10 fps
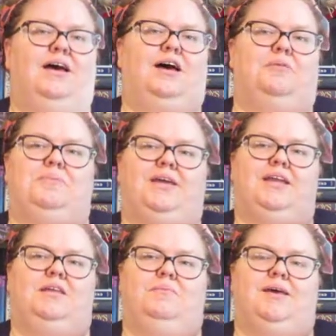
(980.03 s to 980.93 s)
But
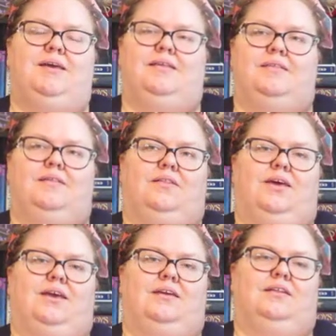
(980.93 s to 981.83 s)
anyways,
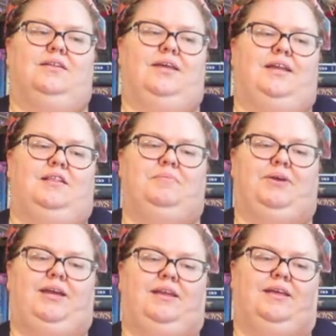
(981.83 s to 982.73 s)
like, the lady's
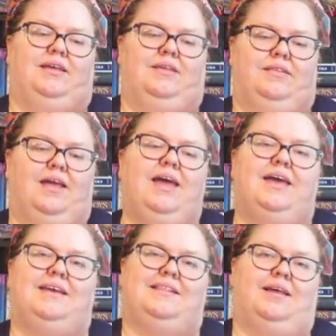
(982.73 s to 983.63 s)
plan is
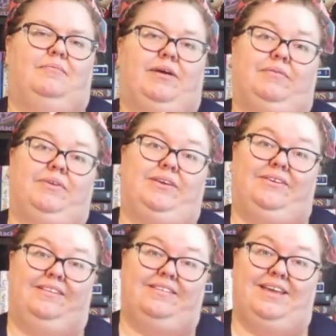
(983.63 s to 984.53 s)
X. I'm not really
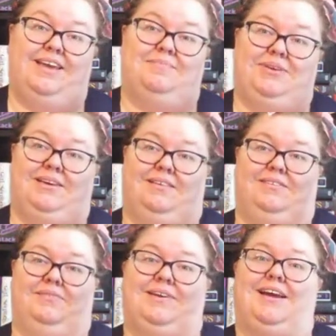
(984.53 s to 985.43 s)
going to say it
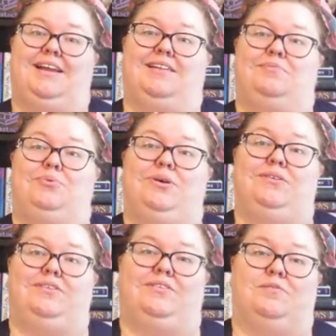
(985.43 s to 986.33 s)
because it would kind of
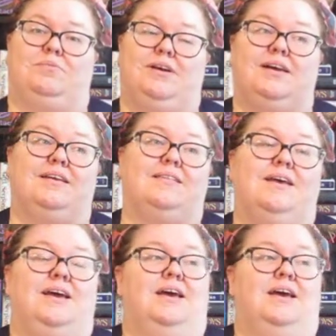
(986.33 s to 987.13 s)
spoil the surprise.